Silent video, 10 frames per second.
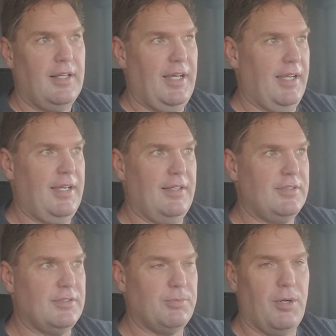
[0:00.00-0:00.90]
Like, hey,
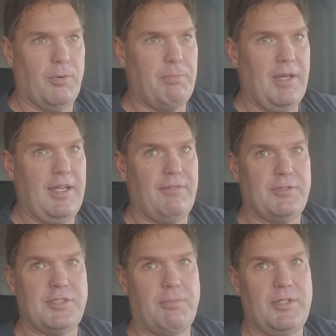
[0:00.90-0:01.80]
this is what we're paying.
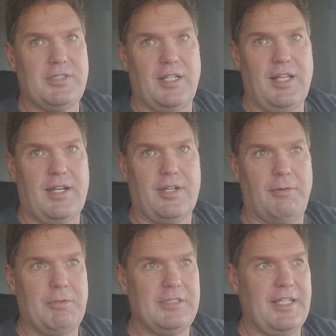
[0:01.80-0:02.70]
For some reason, a lot of
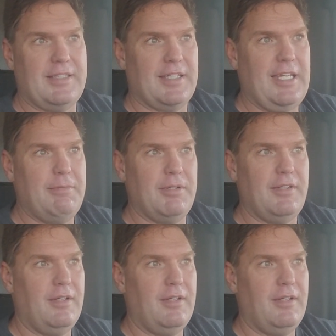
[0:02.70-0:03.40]
companies like to keep it